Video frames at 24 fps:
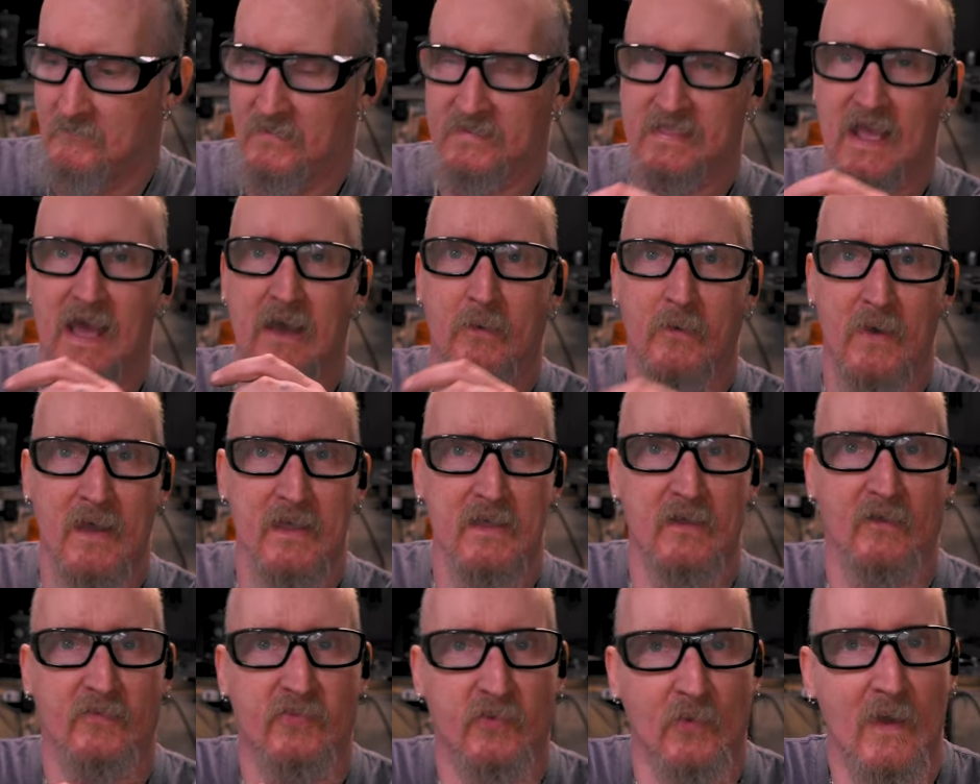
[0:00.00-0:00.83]
But that
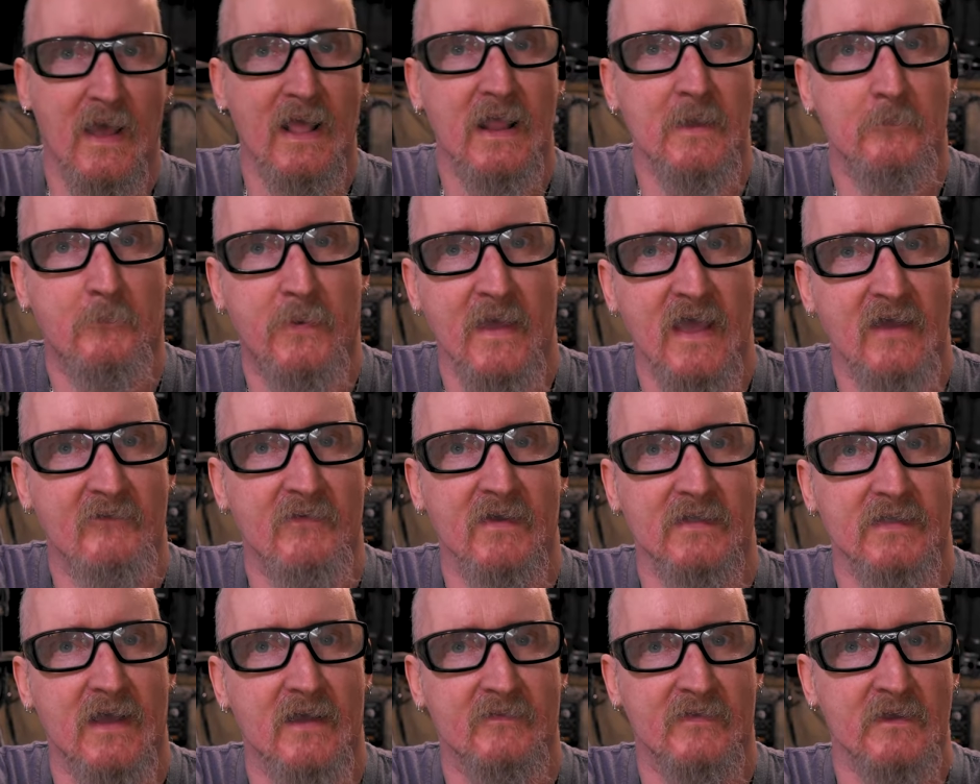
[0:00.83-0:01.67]
way, your threaded
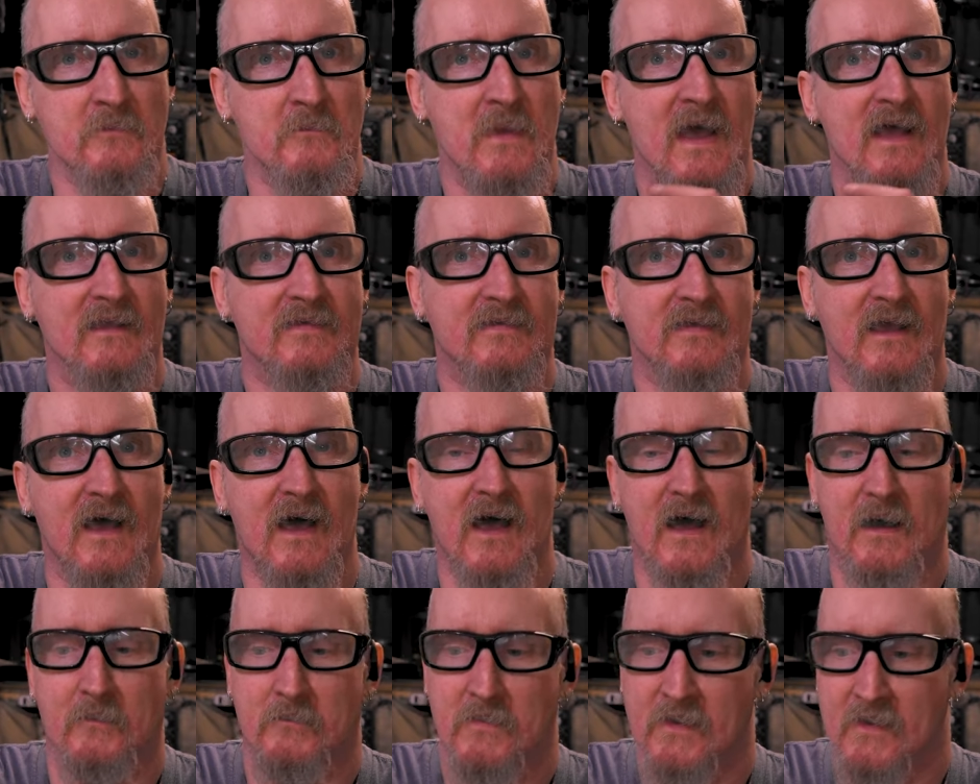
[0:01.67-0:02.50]
pivot doesn't mess
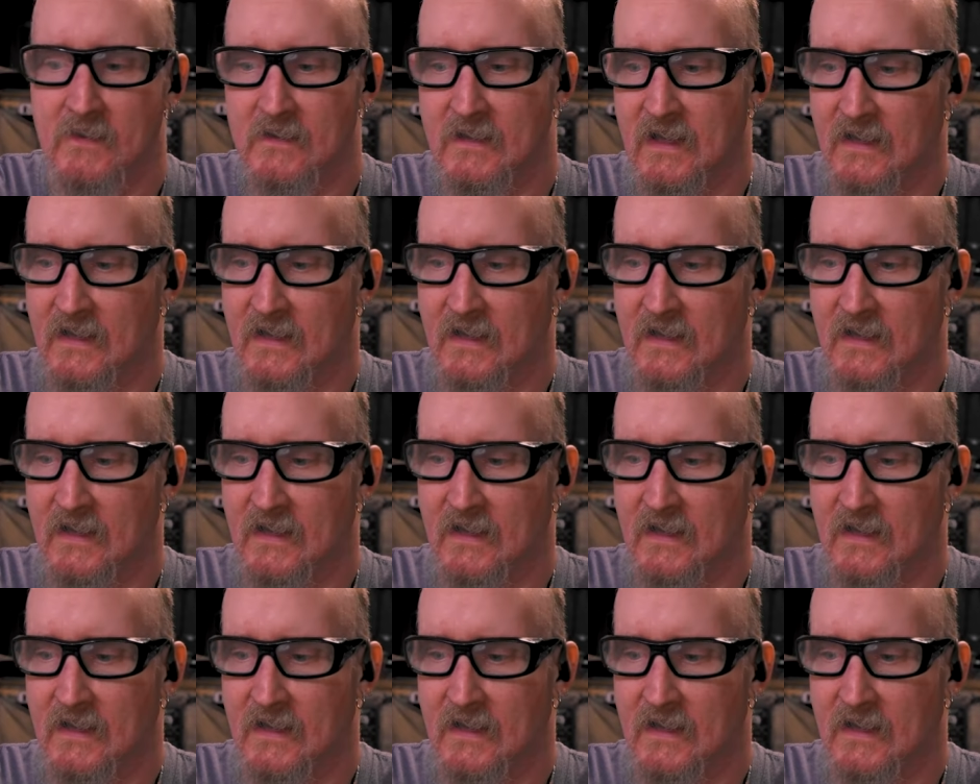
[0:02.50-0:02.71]
up,